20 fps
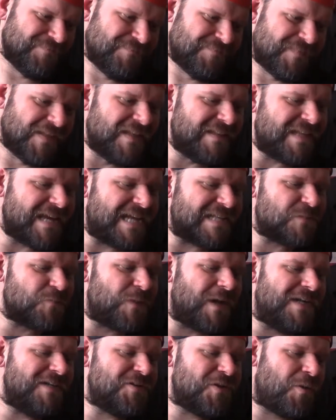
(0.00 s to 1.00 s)
And that's
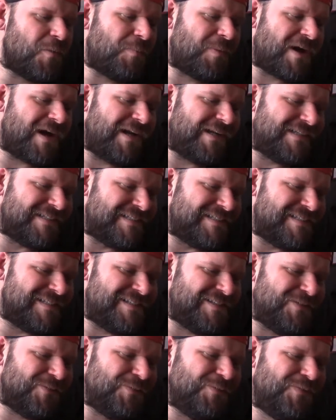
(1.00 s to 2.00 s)
why Joe Biden is
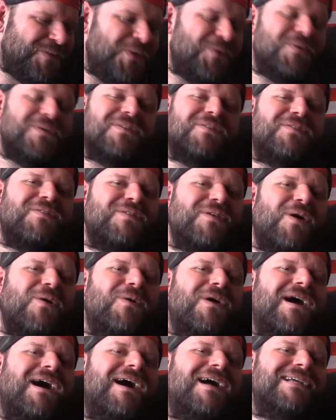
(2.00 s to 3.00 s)
still doing so
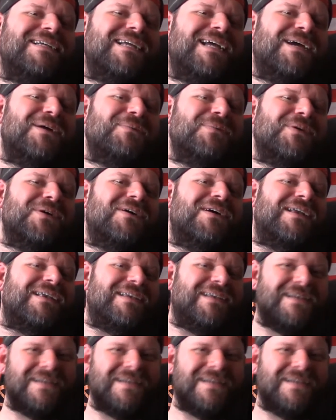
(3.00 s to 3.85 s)
goddamn good.